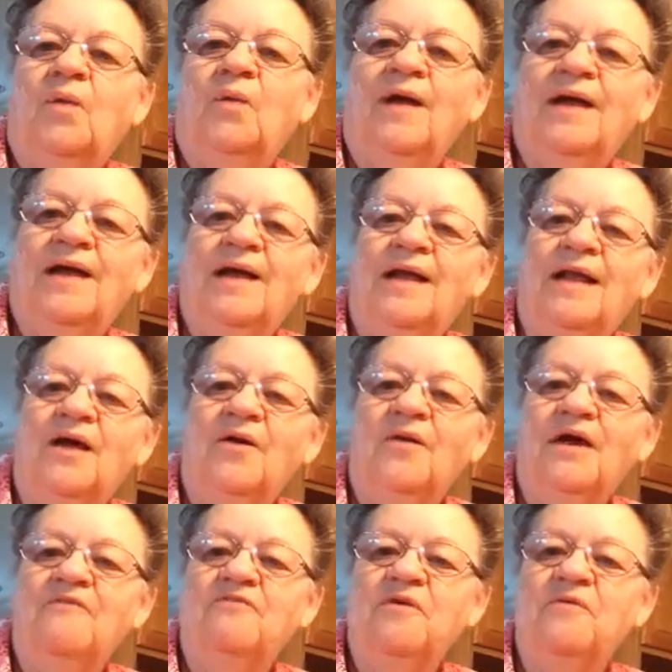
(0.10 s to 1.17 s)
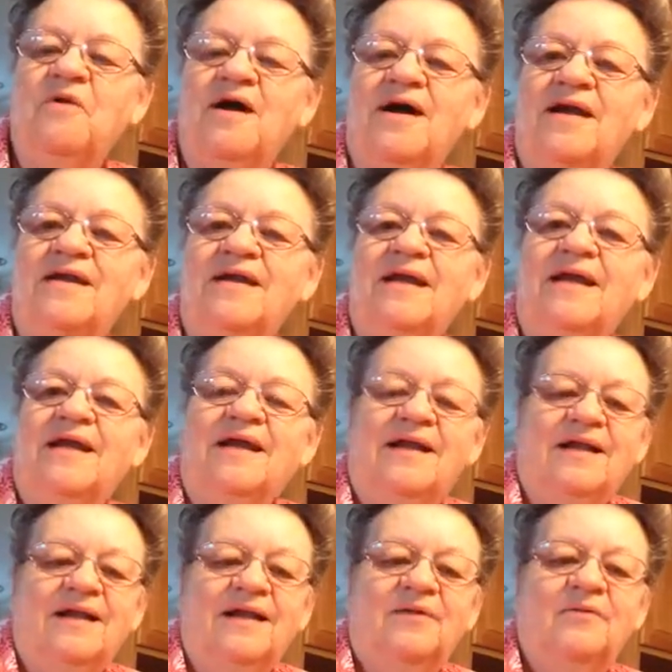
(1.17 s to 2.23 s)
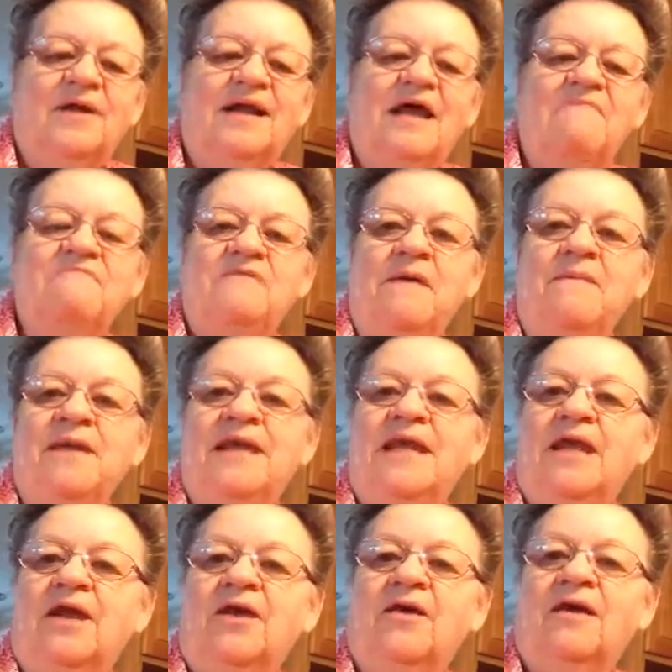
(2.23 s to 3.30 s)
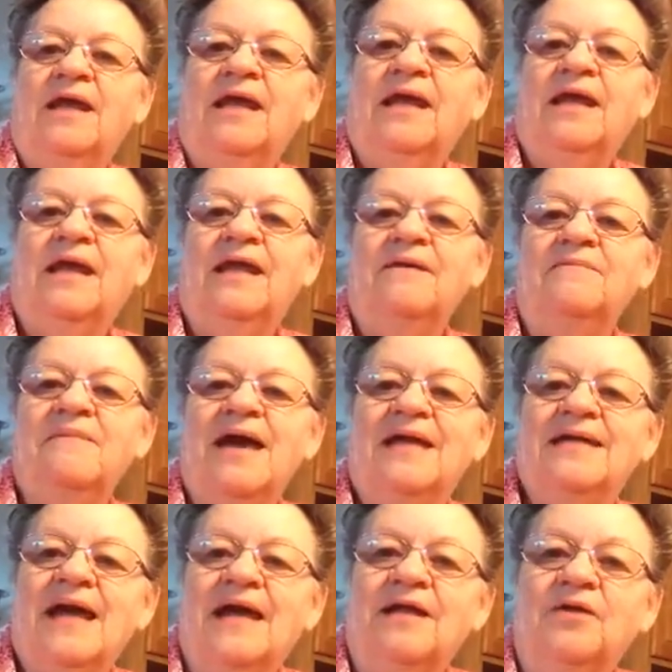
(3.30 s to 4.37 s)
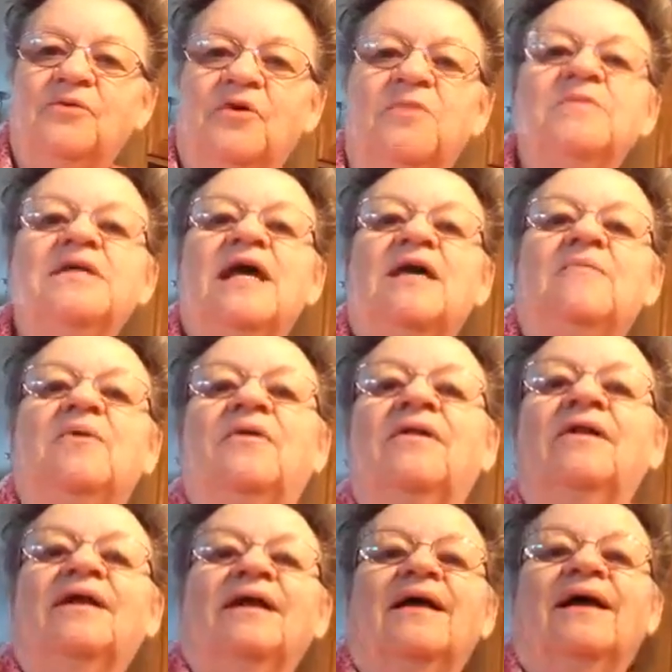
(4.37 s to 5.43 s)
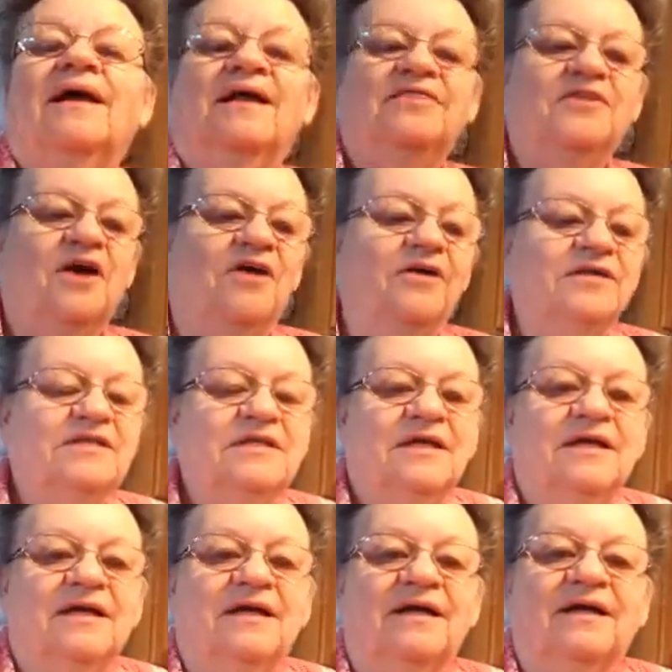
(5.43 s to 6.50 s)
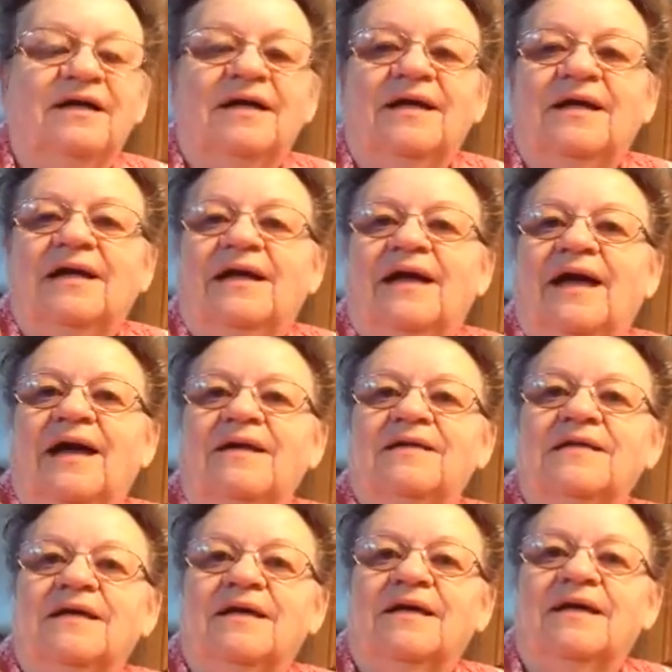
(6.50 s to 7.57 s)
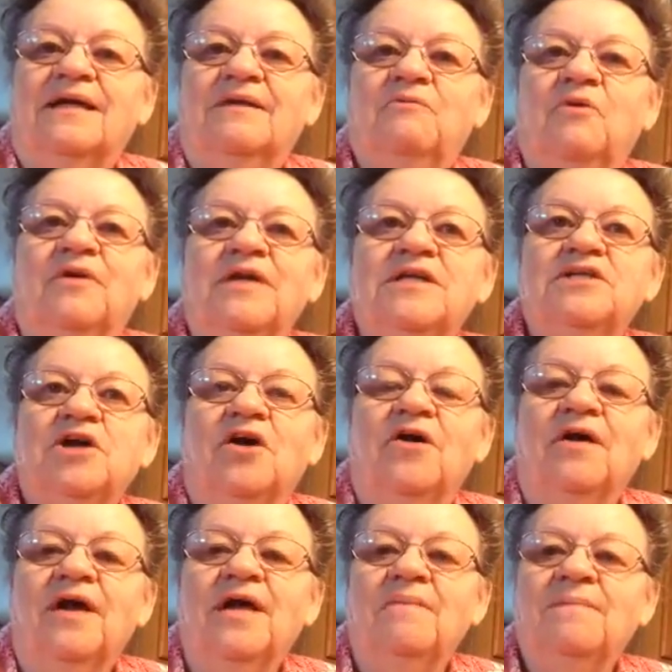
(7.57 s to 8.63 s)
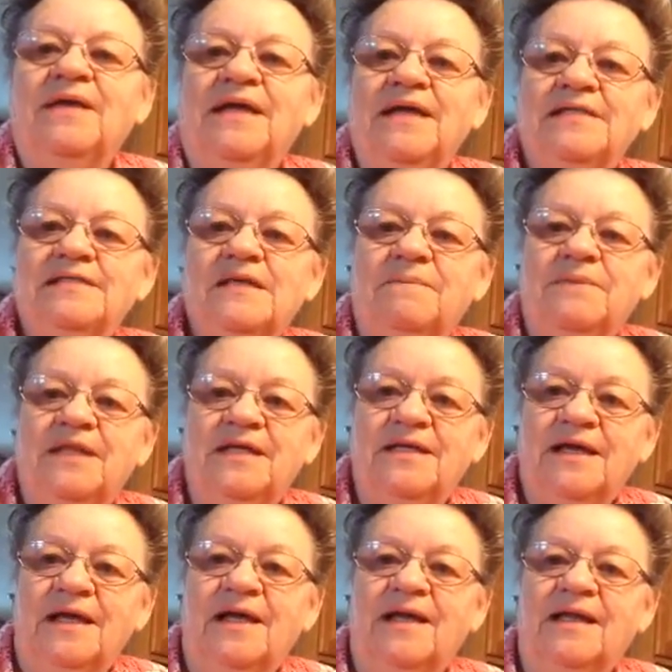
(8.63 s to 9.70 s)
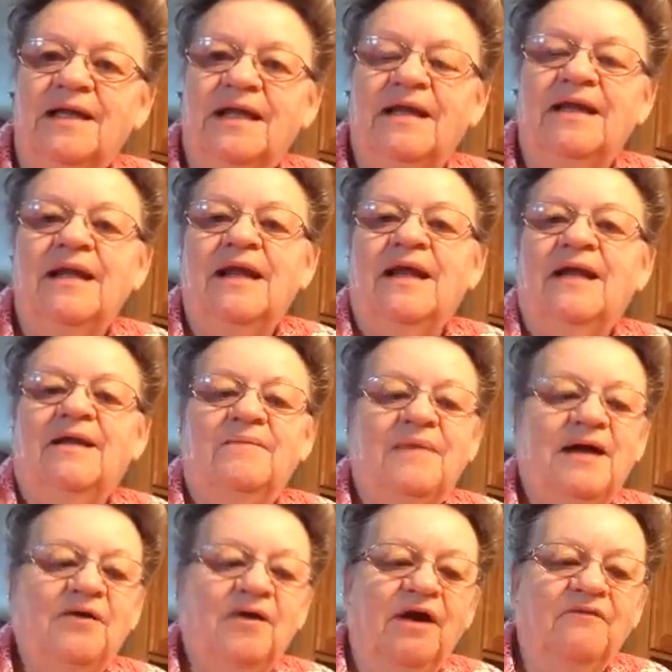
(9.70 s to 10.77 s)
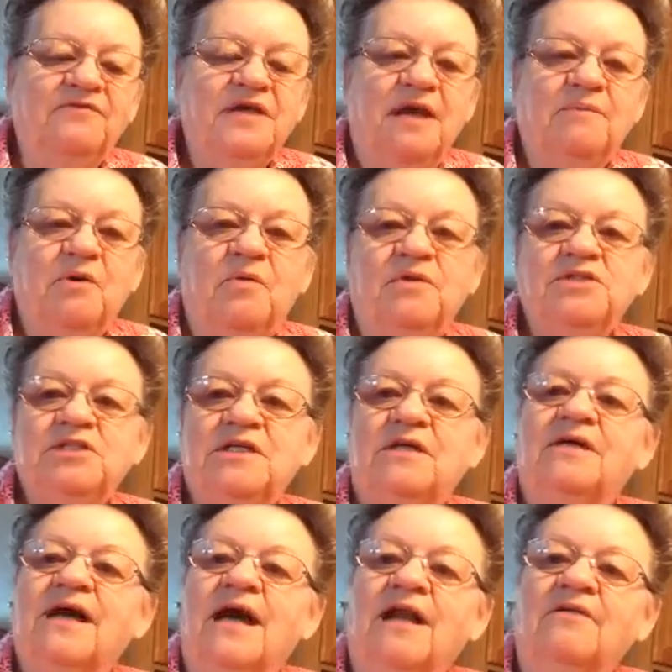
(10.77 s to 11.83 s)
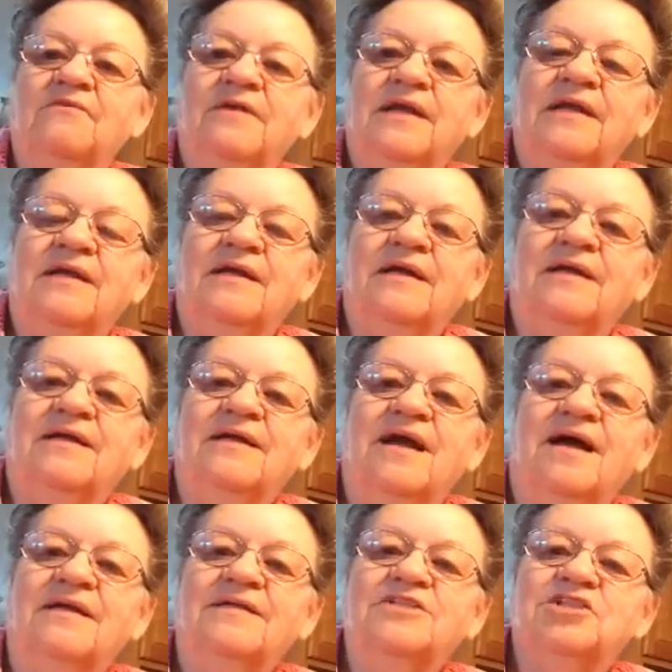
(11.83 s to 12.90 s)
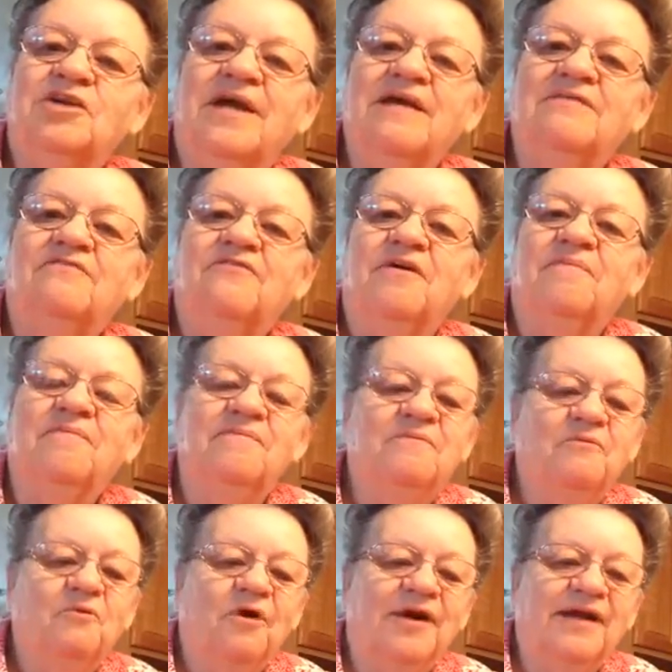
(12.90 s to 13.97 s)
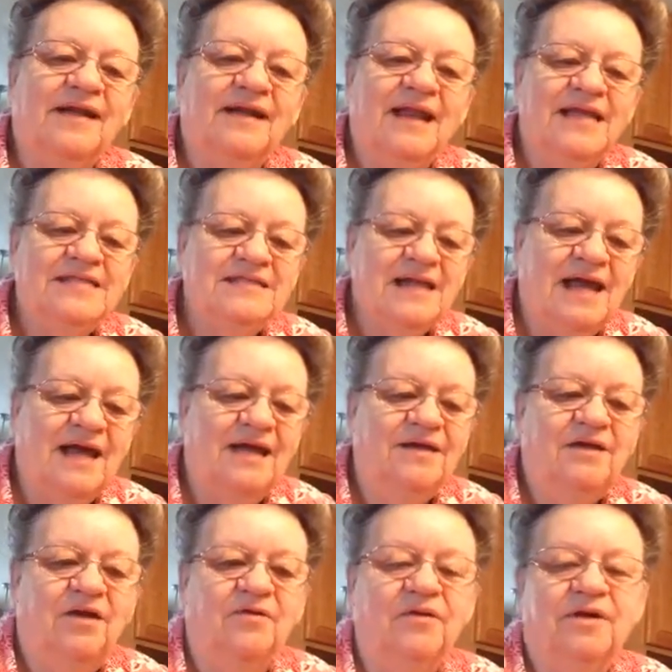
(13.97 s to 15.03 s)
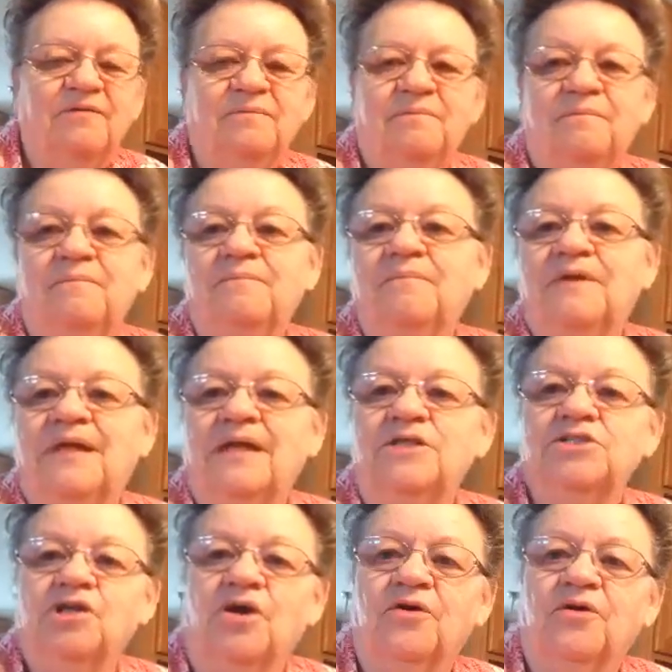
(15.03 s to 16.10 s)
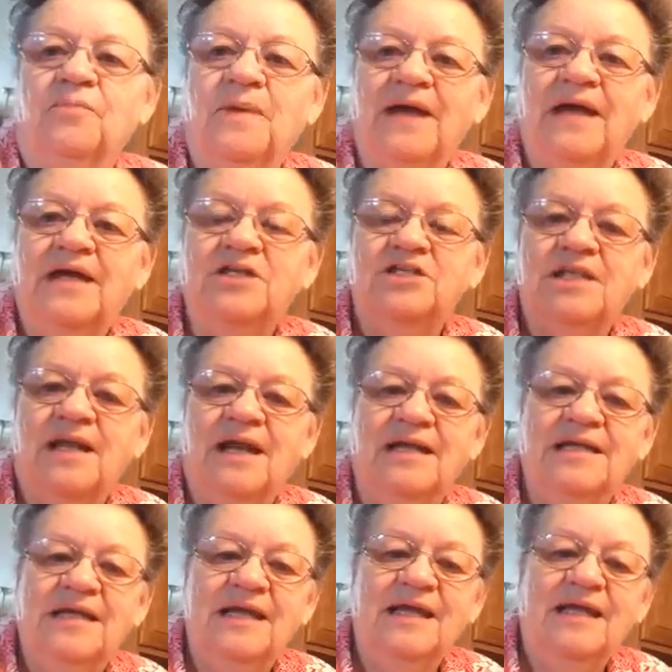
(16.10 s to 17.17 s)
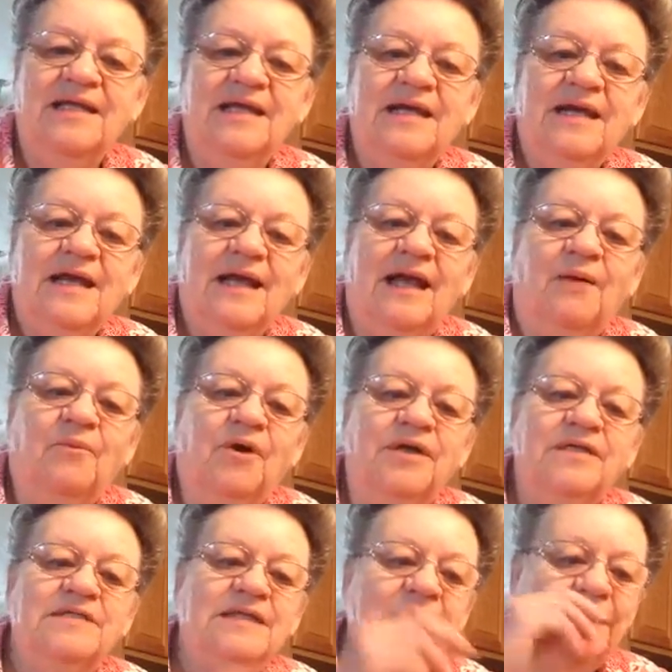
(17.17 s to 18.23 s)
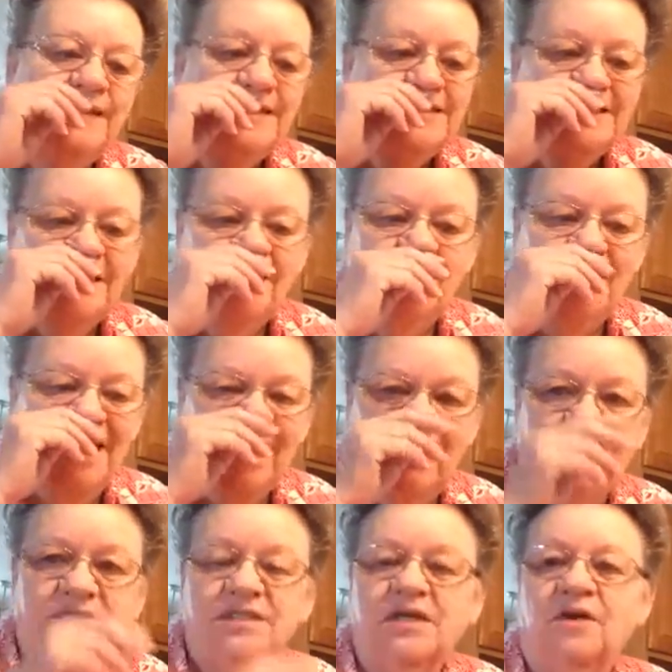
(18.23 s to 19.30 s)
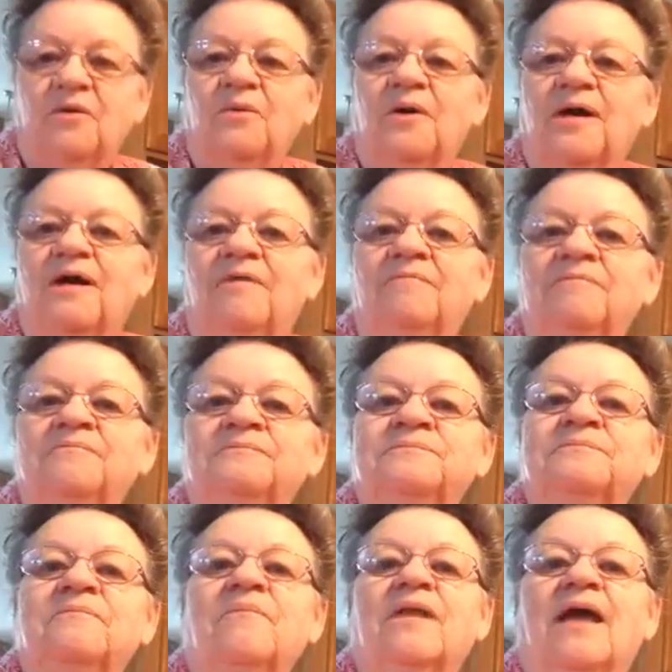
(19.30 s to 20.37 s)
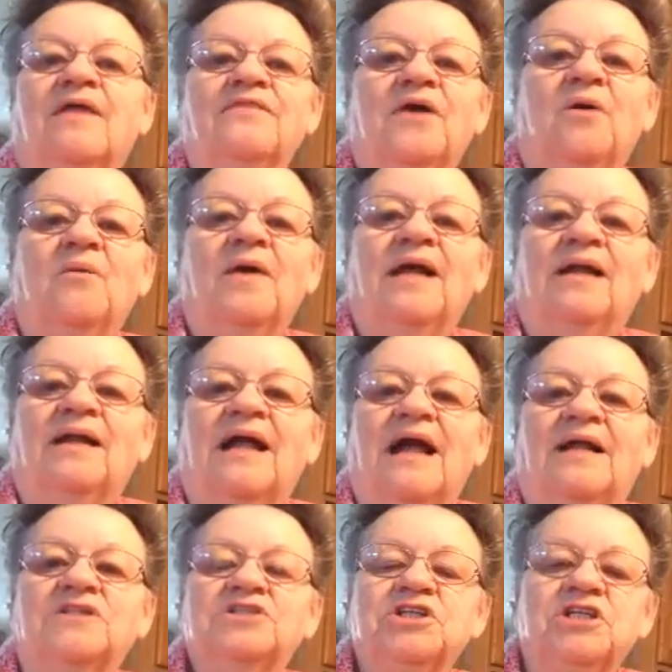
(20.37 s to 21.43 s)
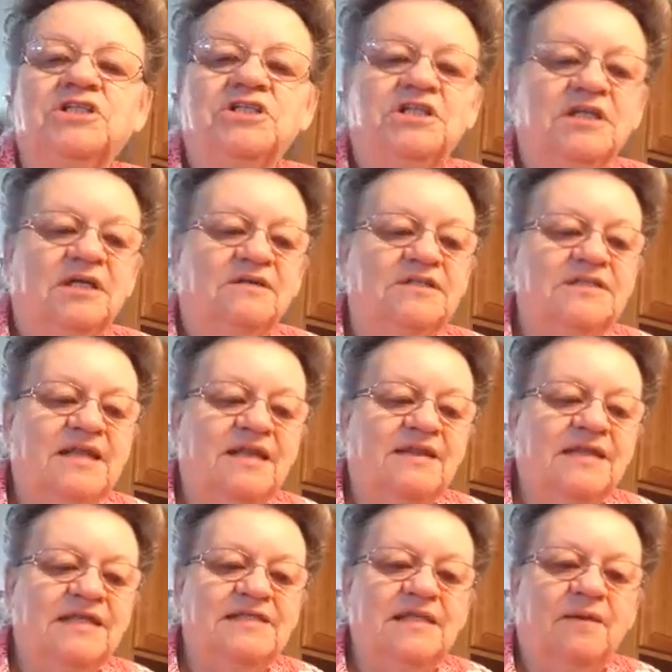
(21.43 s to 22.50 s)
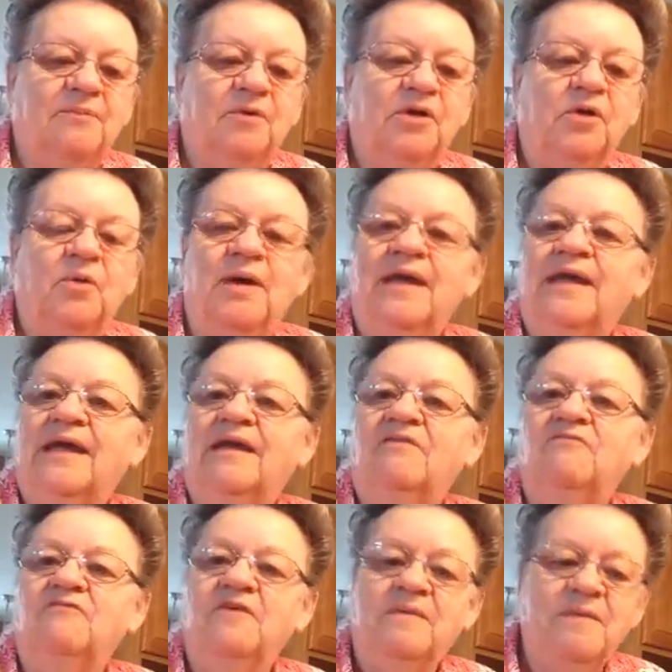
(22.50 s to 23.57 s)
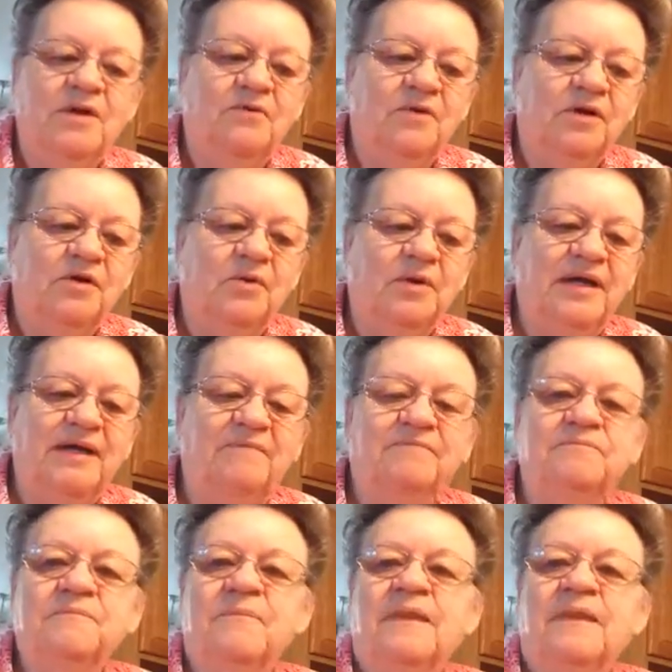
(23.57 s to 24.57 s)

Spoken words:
Well, hello everyone. While I'm filming here at my dining room table, I thought I'd wanted to hurry up and get something done, and my craft table was still kind of in not straight from working last night on a little journal page that I did. I wanted to get this in the mail, so I thought, well, I'll just set this up real quick and film it real quick.